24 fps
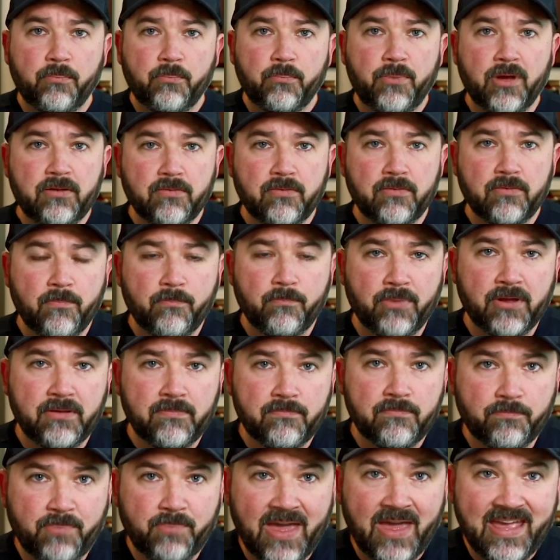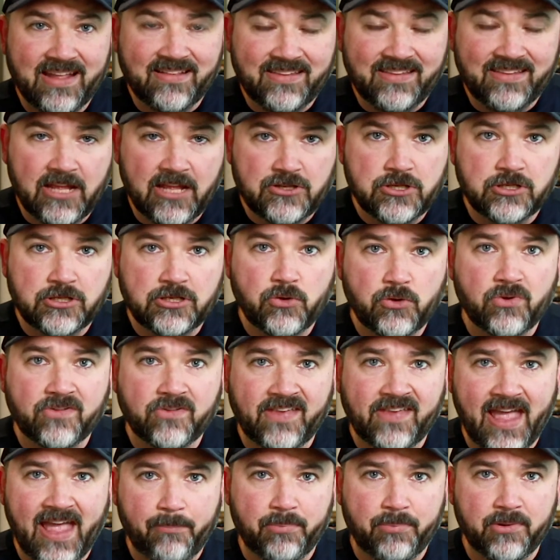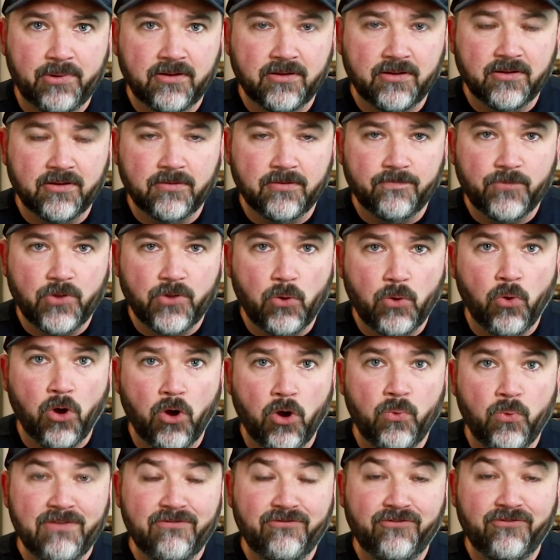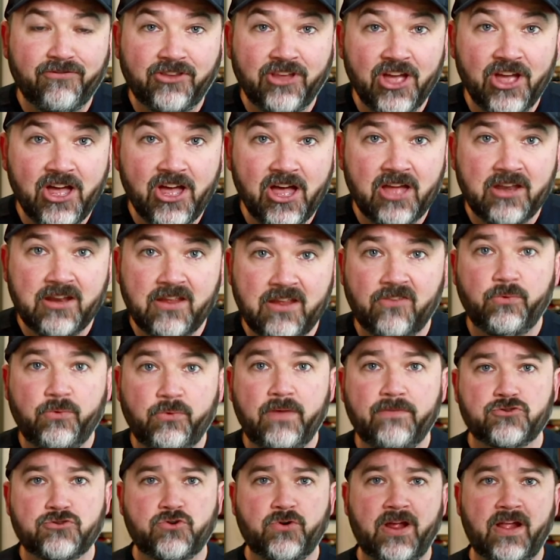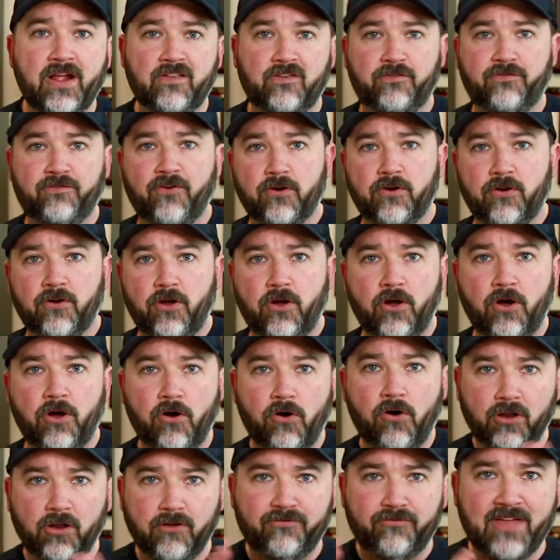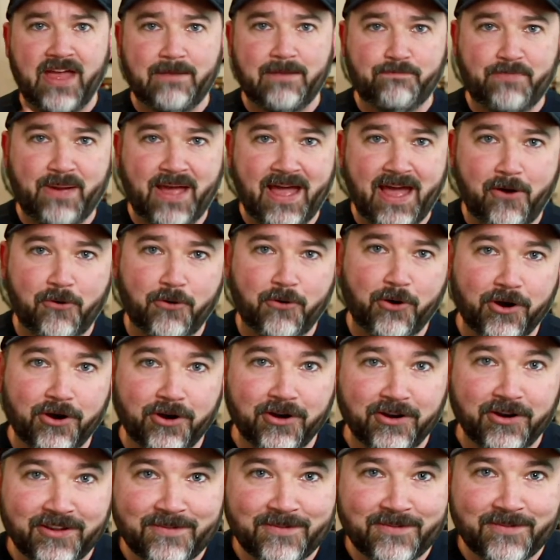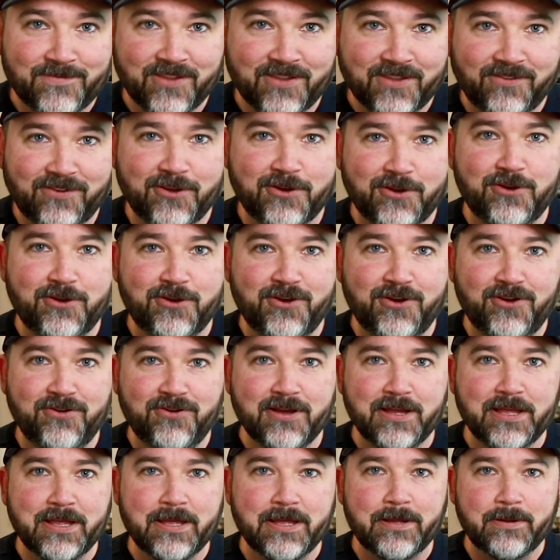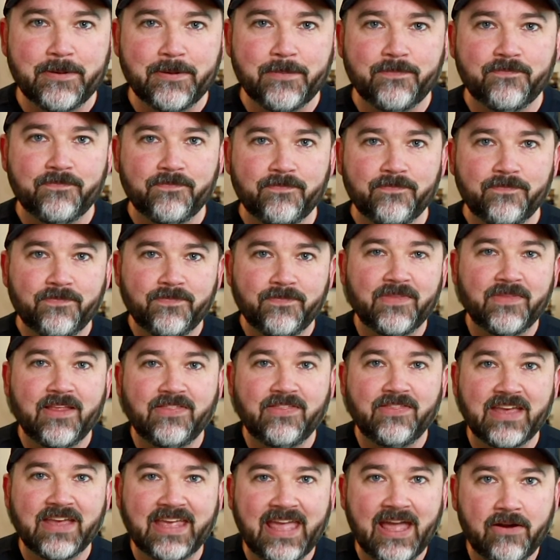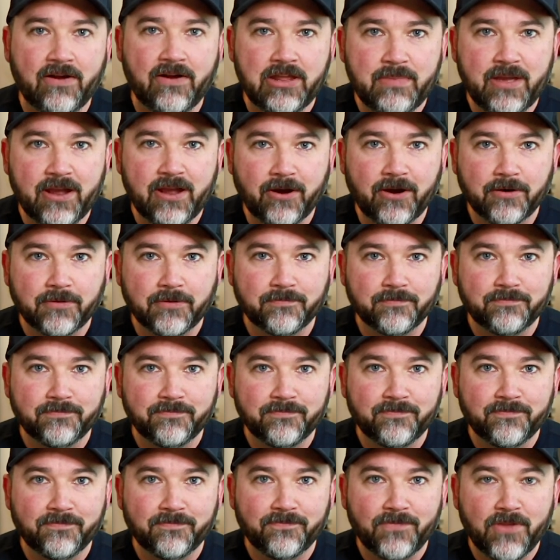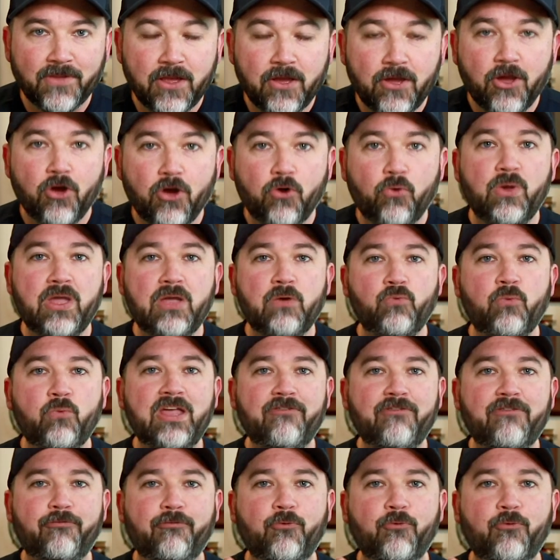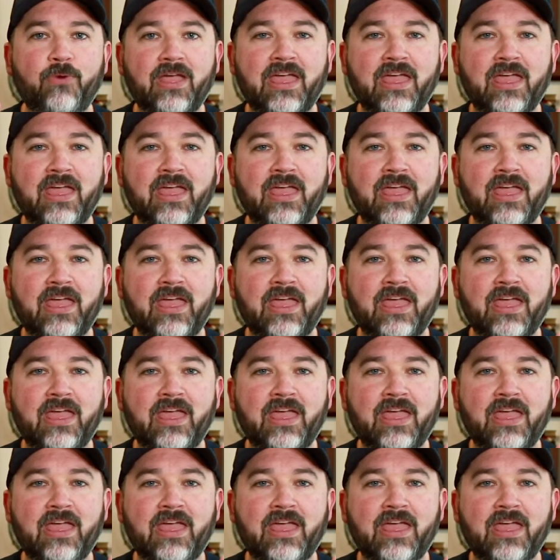But pay attention to what's happened. What we've done is we've transferred all of that power to who? The county mayor. We've